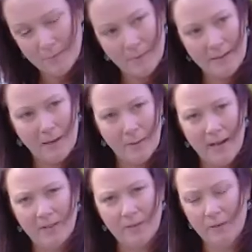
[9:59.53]
when they were
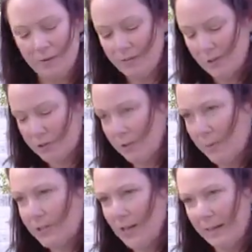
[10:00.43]
having their own social
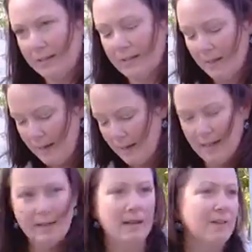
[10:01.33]
witch hunt.
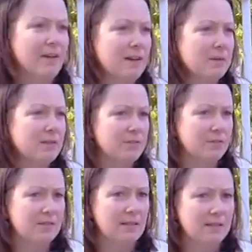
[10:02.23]
And if anyone's
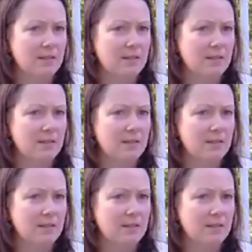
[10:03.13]
interested in